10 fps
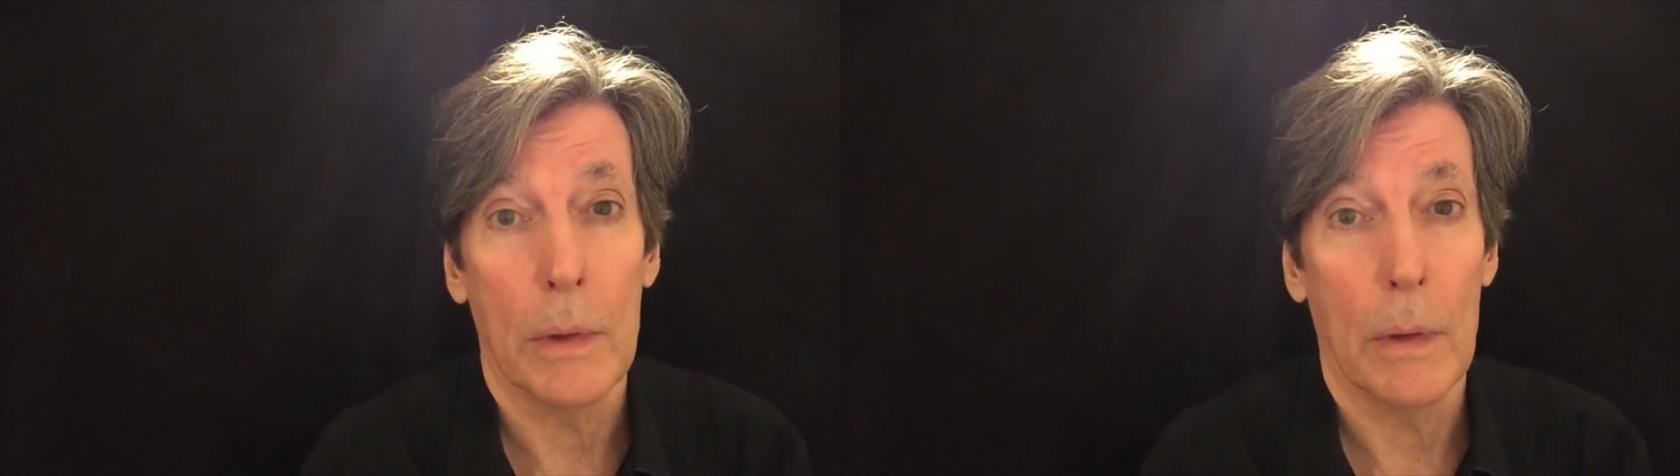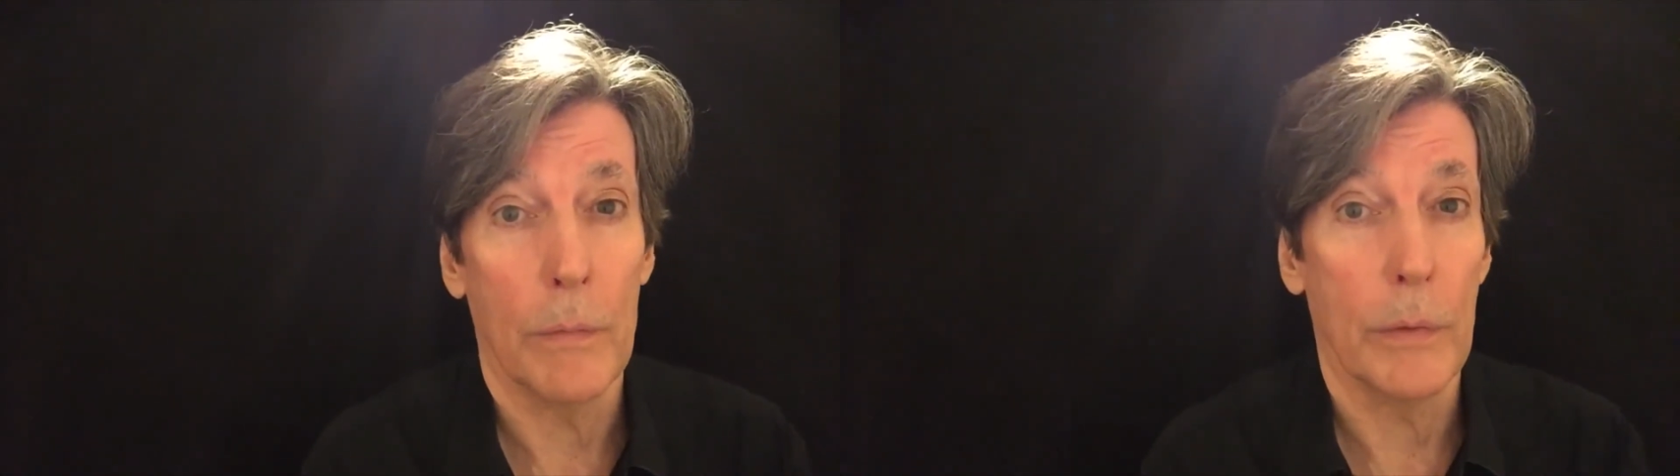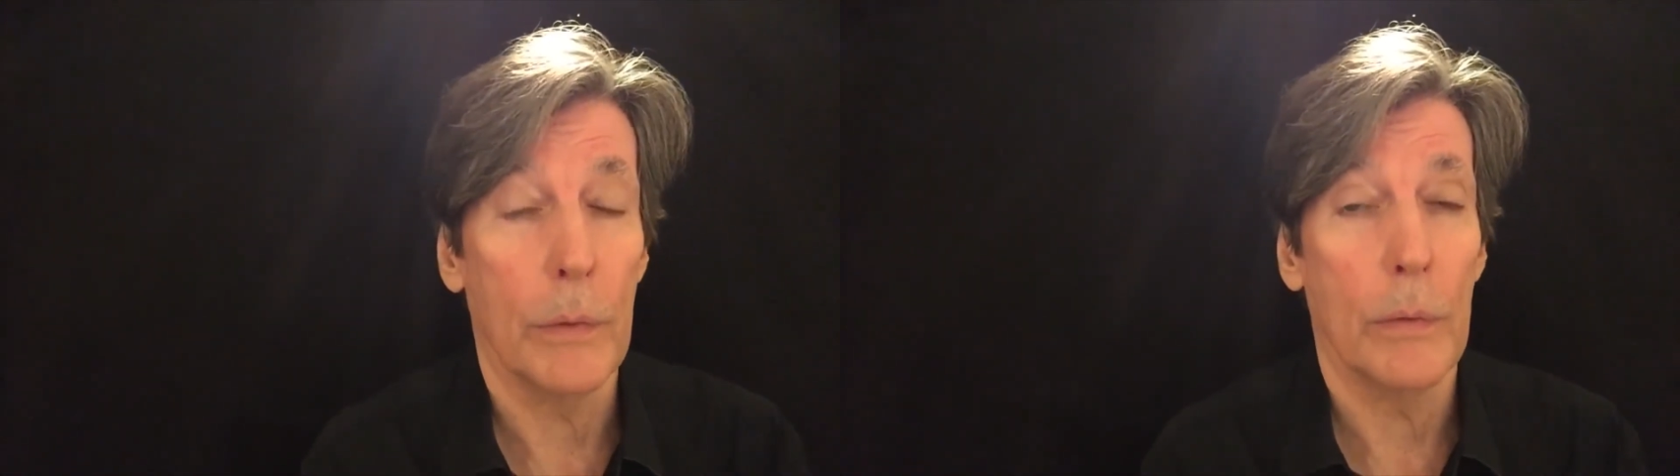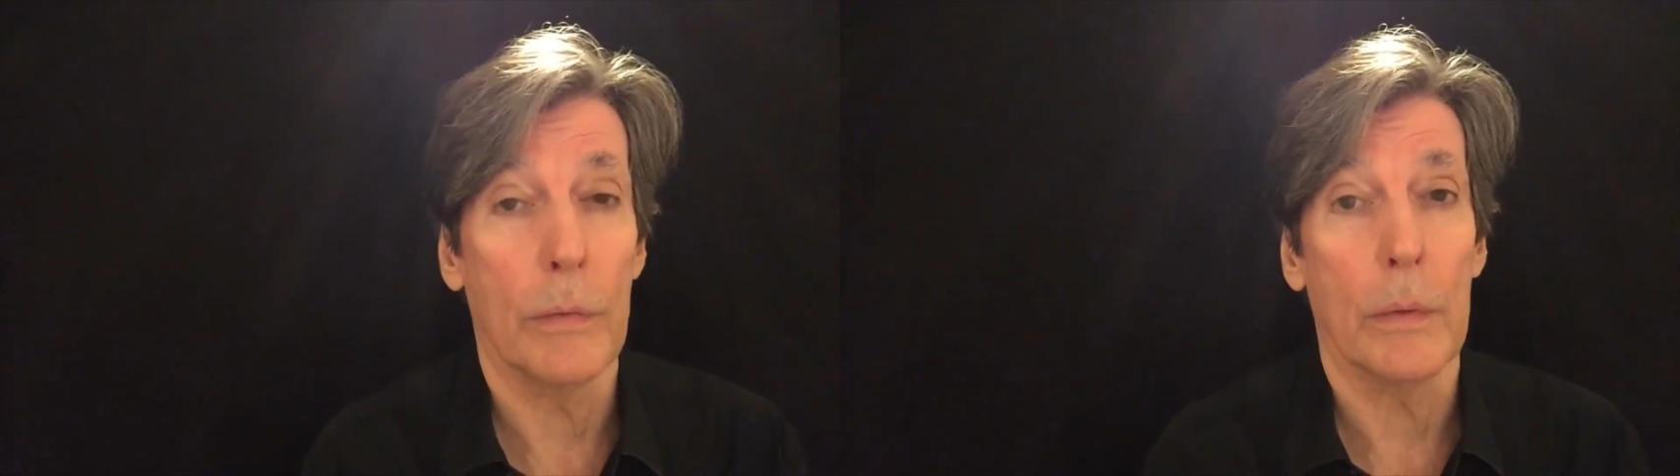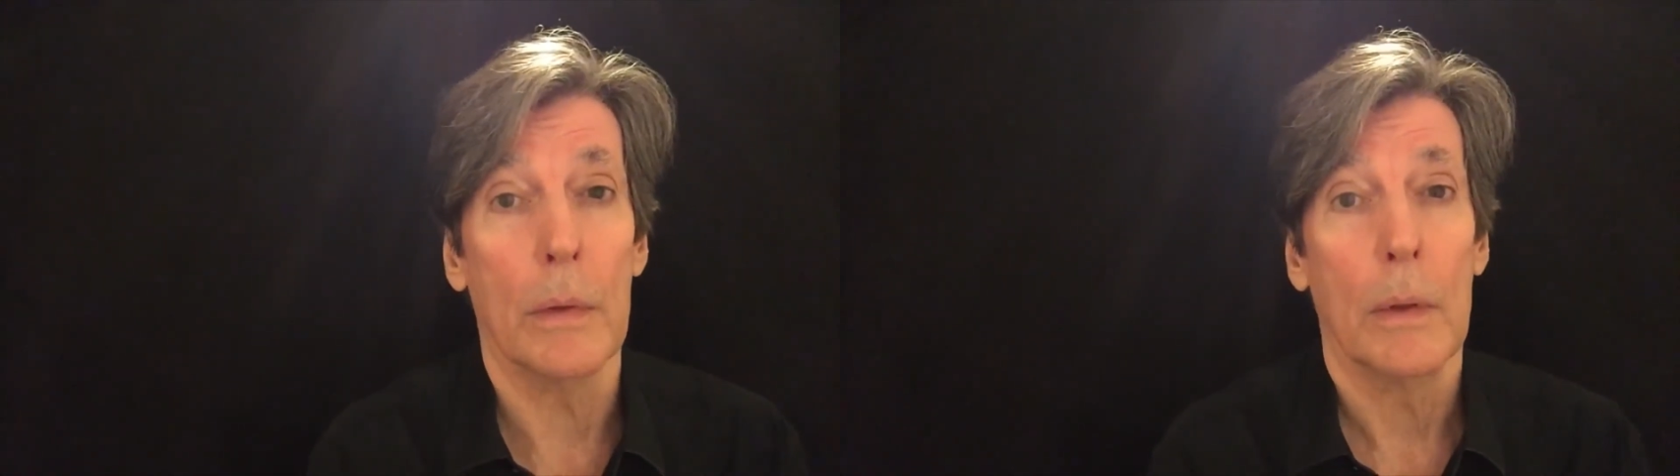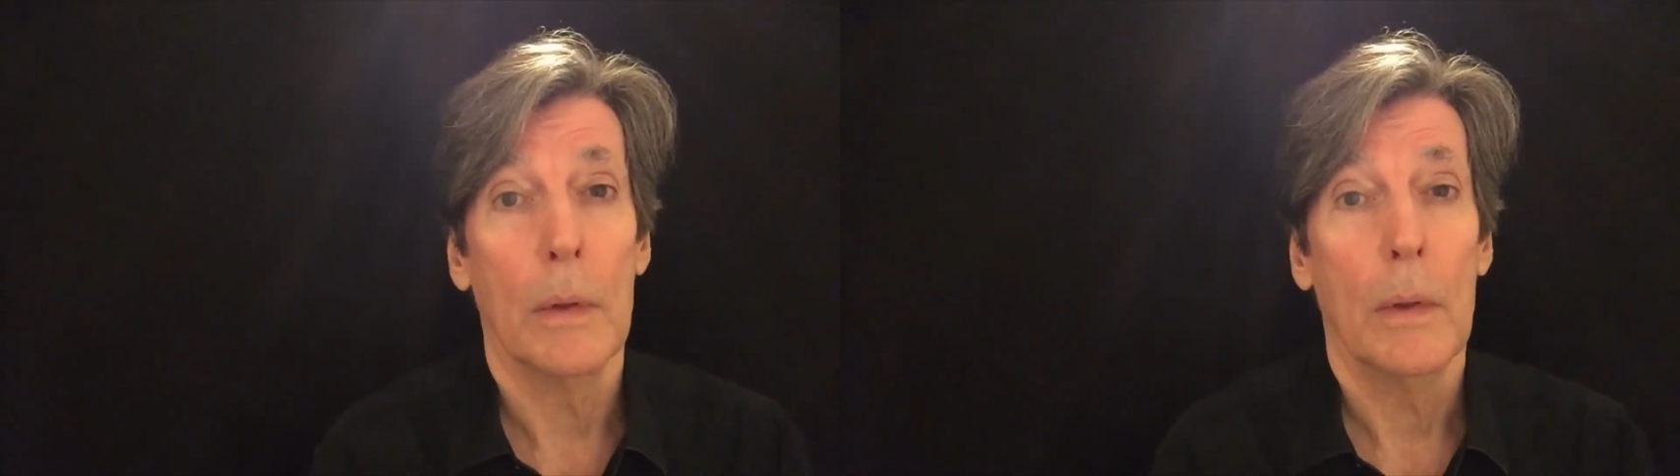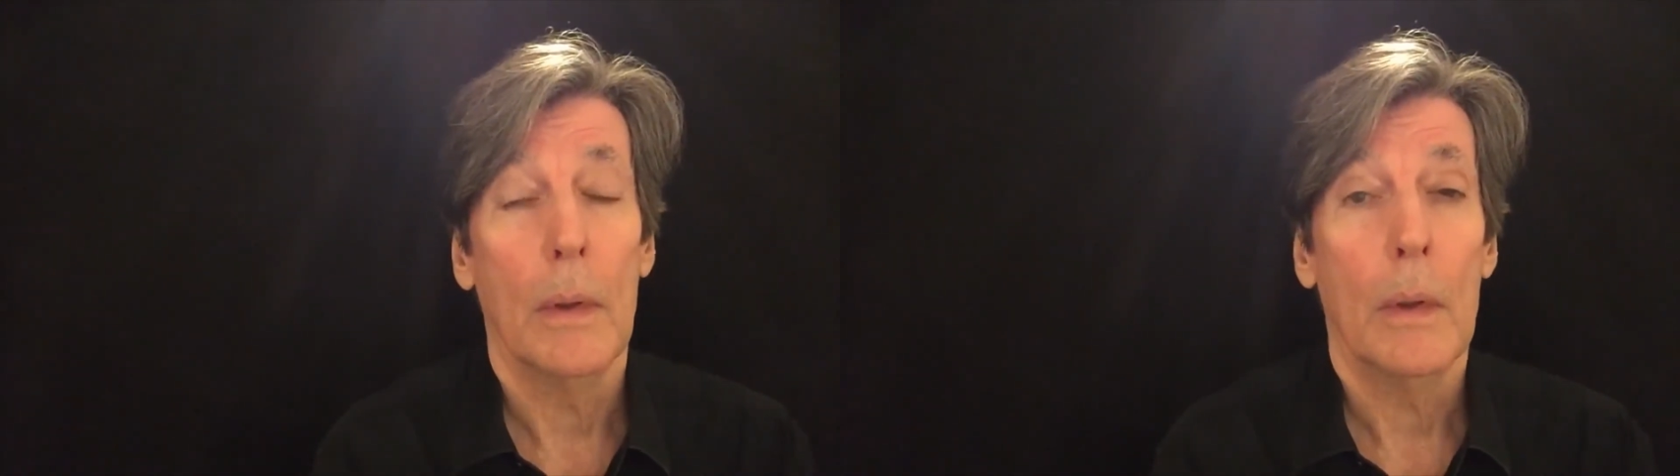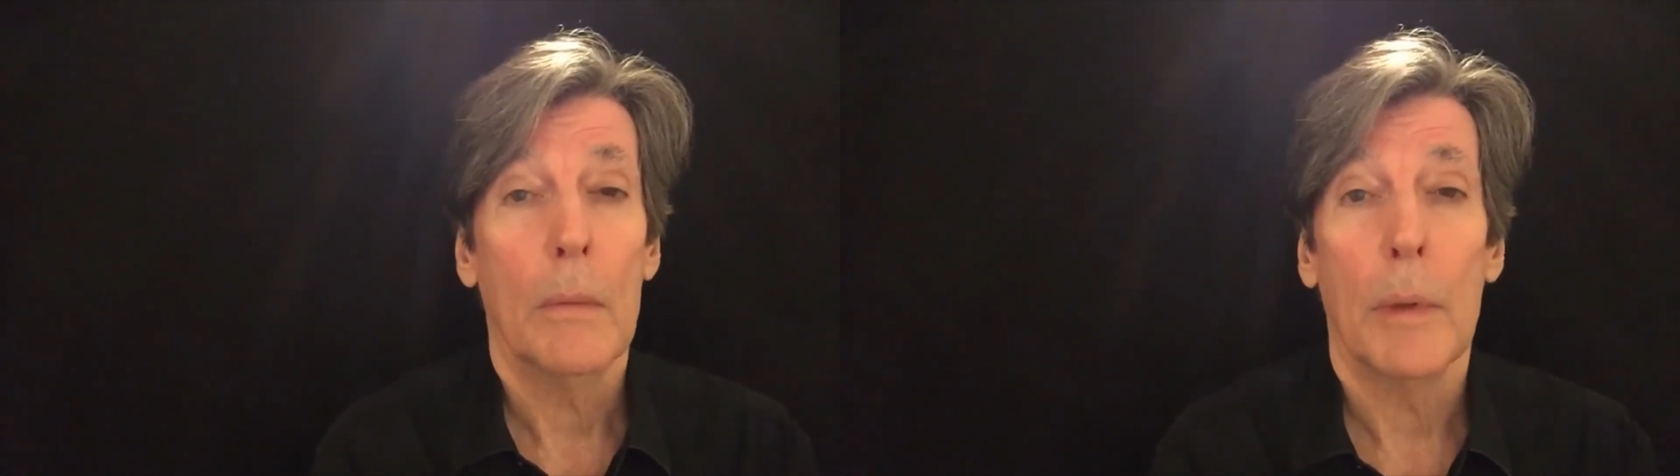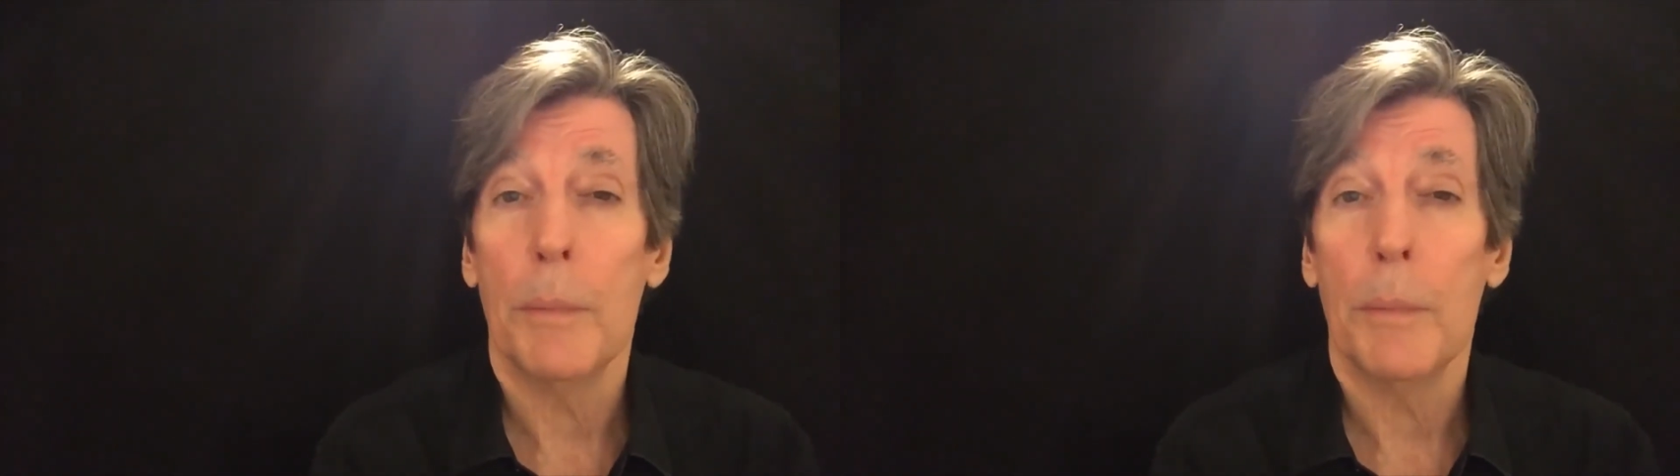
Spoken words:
of the dutiful, but